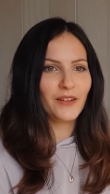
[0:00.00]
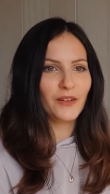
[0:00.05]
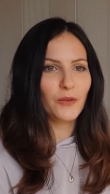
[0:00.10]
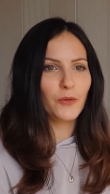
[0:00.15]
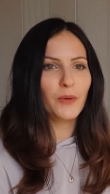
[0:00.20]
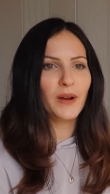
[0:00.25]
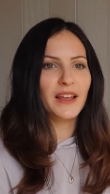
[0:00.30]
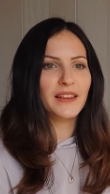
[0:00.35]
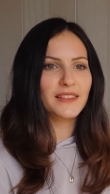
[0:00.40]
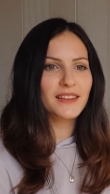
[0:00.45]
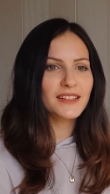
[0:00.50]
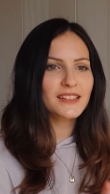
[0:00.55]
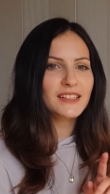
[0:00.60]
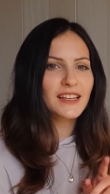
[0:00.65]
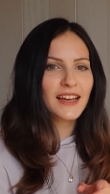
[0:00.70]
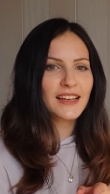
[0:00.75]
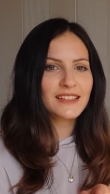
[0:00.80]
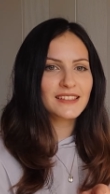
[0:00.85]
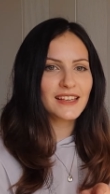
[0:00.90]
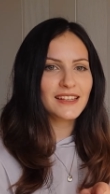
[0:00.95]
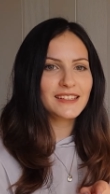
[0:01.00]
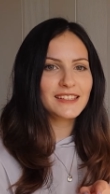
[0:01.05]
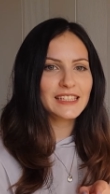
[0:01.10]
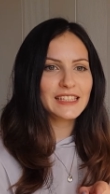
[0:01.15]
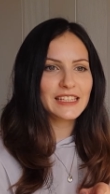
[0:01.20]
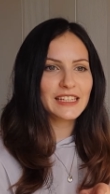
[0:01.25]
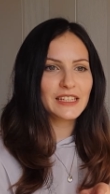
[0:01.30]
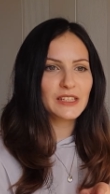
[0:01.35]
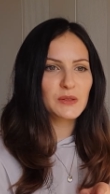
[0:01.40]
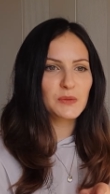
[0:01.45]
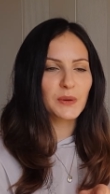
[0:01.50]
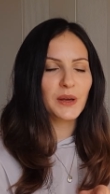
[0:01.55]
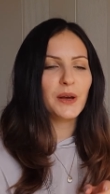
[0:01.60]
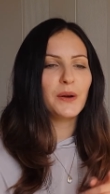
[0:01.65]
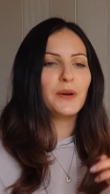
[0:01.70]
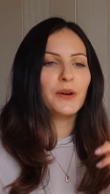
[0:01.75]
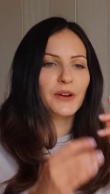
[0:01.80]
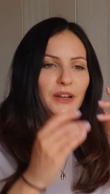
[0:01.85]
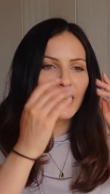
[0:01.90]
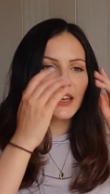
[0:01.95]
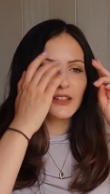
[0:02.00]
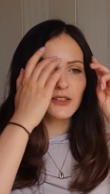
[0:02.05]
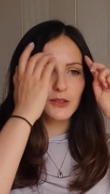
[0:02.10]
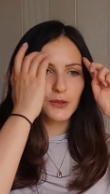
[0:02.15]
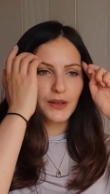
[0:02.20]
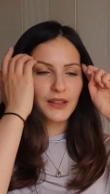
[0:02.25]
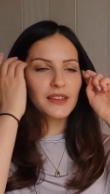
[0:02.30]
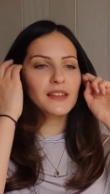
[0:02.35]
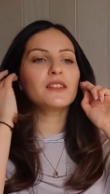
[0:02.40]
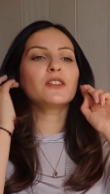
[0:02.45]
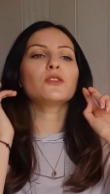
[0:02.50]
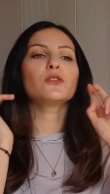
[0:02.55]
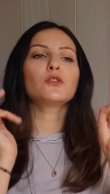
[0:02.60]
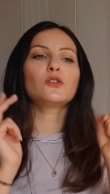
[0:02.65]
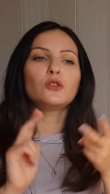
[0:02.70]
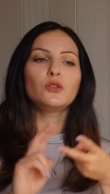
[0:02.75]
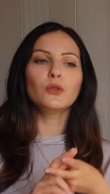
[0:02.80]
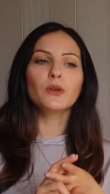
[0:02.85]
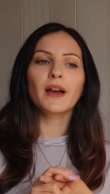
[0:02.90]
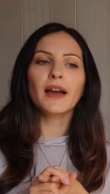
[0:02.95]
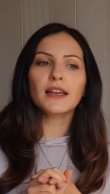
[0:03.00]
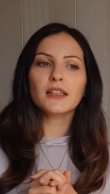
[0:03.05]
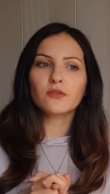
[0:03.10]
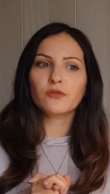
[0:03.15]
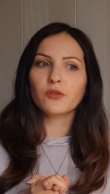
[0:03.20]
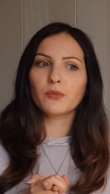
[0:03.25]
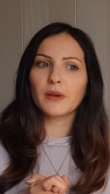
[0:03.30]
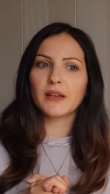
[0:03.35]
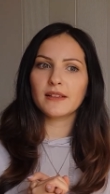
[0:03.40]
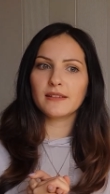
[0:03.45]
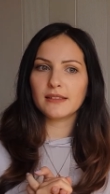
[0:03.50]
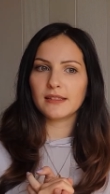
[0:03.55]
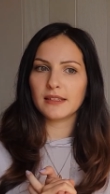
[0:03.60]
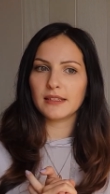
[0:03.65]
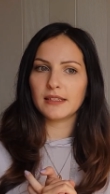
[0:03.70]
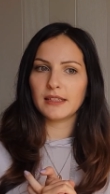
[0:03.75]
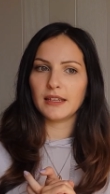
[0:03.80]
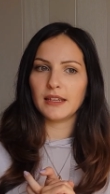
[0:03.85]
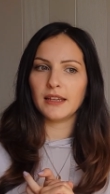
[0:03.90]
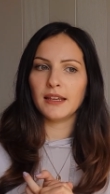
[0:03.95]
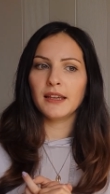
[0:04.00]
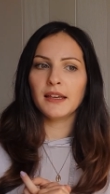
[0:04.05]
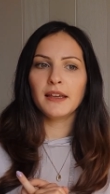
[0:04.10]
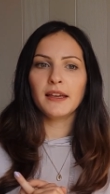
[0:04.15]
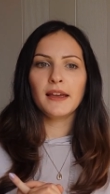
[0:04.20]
Wait, this guy's NCT as well? Okay, so I think there's two guys from NCT.